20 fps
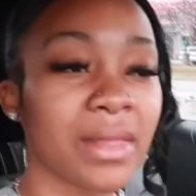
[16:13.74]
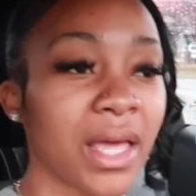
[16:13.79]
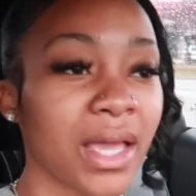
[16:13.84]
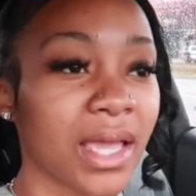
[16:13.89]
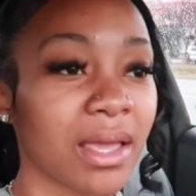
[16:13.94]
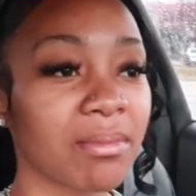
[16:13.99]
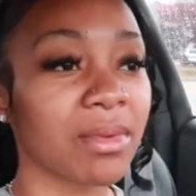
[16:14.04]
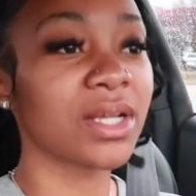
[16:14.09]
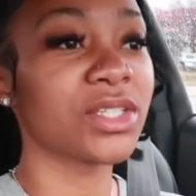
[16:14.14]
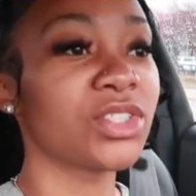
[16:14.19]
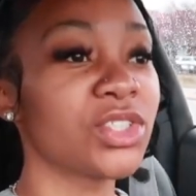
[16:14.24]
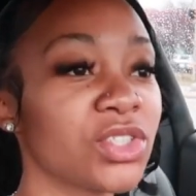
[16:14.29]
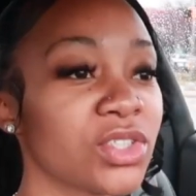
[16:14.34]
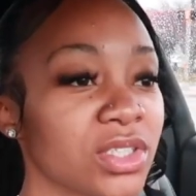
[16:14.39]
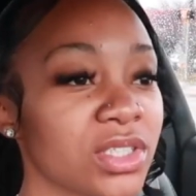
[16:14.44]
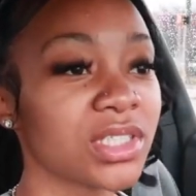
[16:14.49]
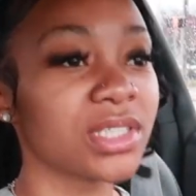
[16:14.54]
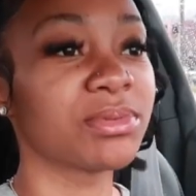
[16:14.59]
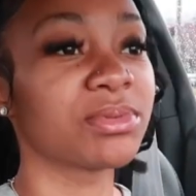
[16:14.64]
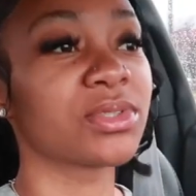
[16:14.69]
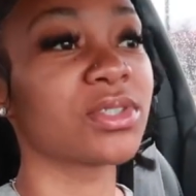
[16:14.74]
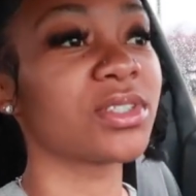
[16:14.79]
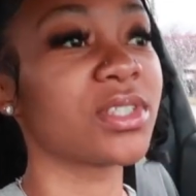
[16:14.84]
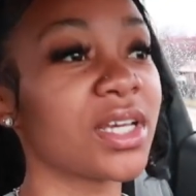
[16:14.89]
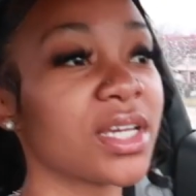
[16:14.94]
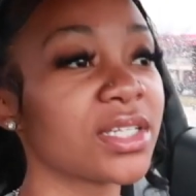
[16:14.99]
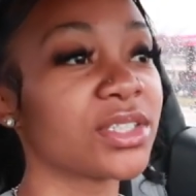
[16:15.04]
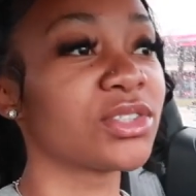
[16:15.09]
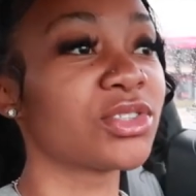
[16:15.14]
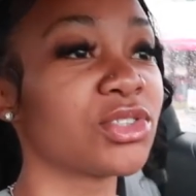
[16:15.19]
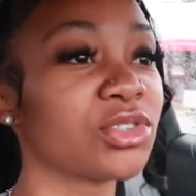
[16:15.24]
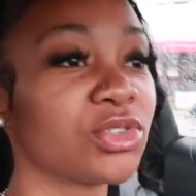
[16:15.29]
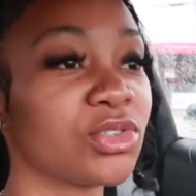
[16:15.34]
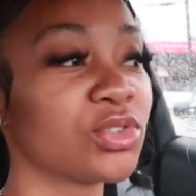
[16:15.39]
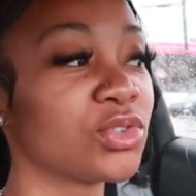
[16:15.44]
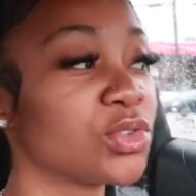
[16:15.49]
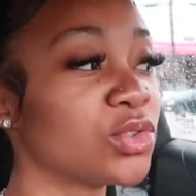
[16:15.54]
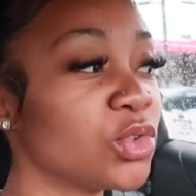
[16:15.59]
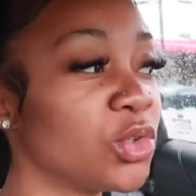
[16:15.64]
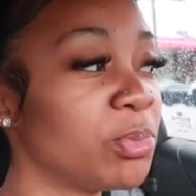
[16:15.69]
Like imagine your lips are like
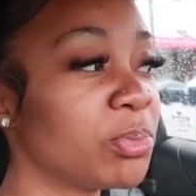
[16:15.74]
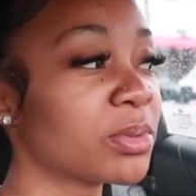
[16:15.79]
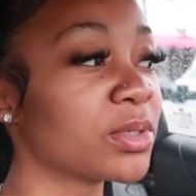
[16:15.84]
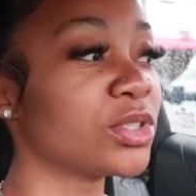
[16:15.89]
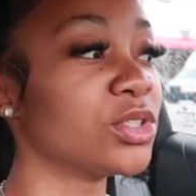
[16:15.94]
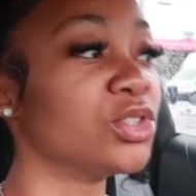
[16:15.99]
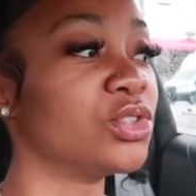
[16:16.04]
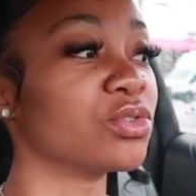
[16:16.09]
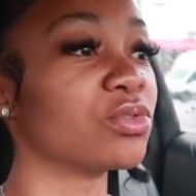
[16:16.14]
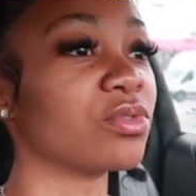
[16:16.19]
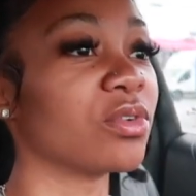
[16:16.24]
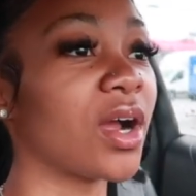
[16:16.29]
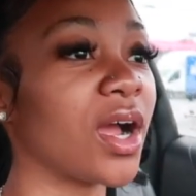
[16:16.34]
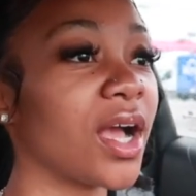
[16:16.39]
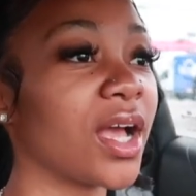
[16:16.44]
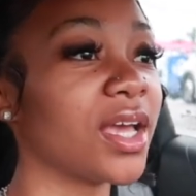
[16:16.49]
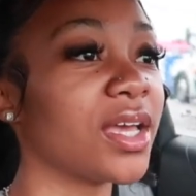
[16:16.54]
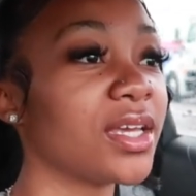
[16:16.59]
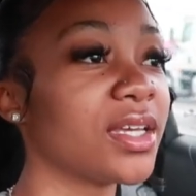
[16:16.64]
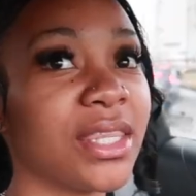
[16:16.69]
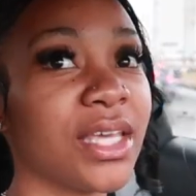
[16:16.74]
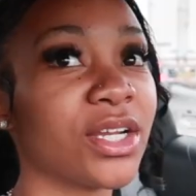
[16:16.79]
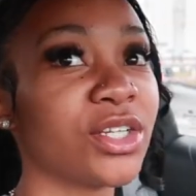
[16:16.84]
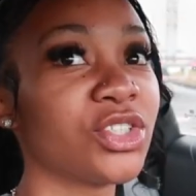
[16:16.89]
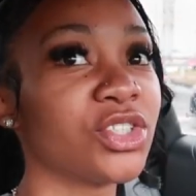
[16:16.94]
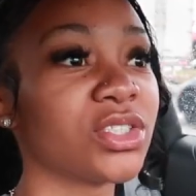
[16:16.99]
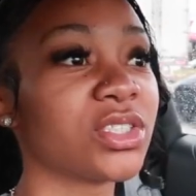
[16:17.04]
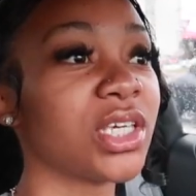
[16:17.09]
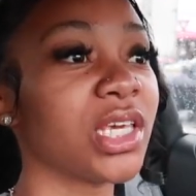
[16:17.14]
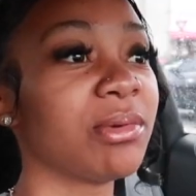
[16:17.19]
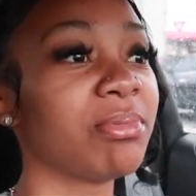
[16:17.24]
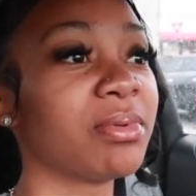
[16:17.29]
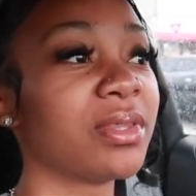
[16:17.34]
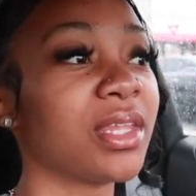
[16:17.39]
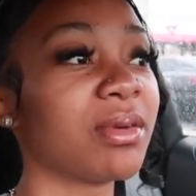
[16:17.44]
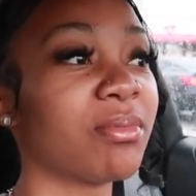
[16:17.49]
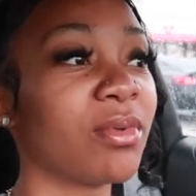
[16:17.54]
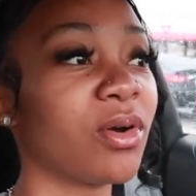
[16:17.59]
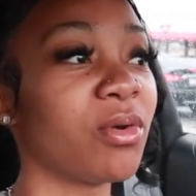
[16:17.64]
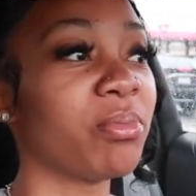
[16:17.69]
super dry and they're just keeping
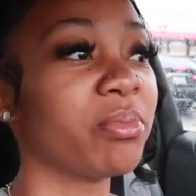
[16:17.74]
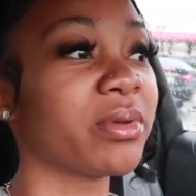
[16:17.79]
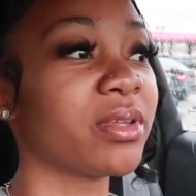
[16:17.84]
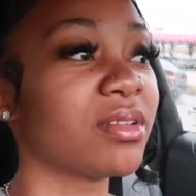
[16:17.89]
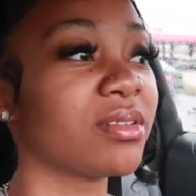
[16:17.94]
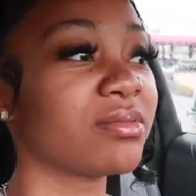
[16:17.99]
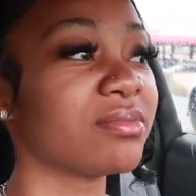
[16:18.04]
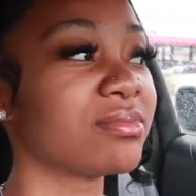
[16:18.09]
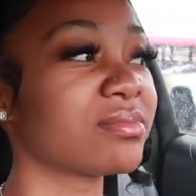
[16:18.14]
them open.